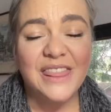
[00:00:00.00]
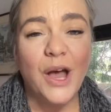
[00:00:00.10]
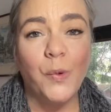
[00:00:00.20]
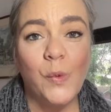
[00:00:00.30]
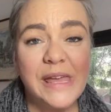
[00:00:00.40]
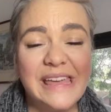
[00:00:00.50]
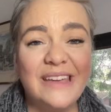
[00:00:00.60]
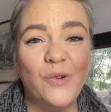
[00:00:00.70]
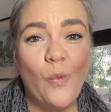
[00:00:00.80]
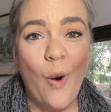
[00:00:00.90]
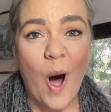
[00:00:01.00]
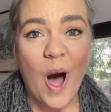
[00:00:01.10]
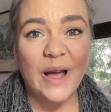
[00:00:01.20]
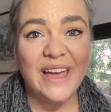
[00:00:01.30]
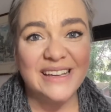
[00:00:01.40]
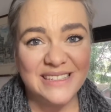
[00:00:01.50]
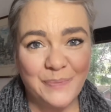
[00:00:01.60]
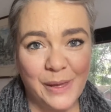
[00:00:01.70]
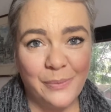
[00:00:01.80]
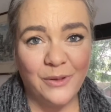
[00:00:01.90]
that we can walk as
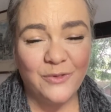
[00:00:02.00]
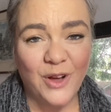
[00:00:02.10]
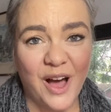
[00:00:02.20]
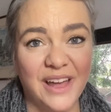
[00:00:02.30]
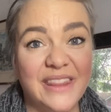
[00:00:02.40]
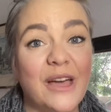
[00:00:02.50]
people of God,